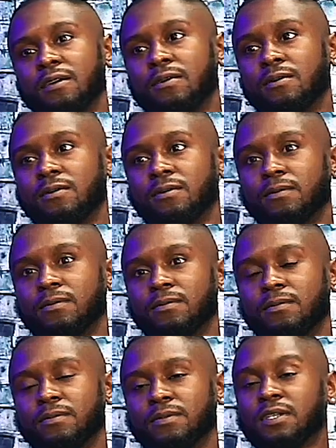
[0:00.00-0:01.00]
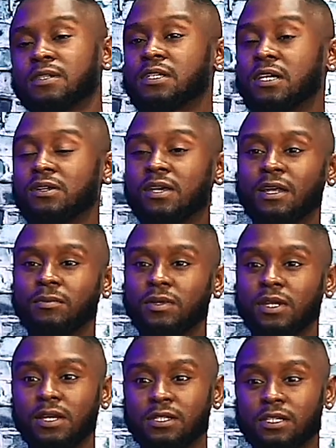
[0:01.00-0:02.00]
um, sometimes you gotta be
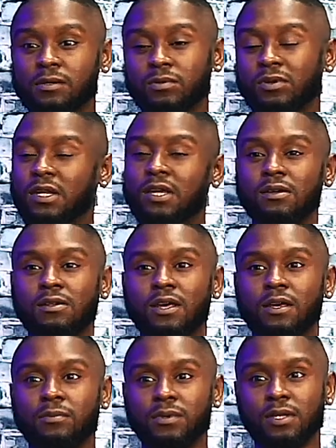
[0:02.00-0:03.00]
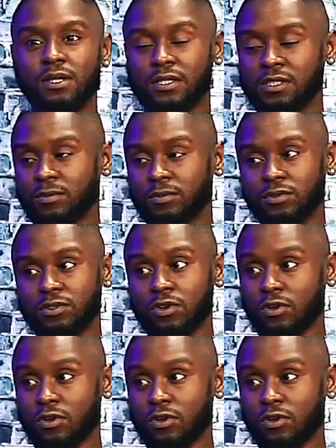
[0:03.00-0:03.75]
the example. And I ain't gonna lie, being the example is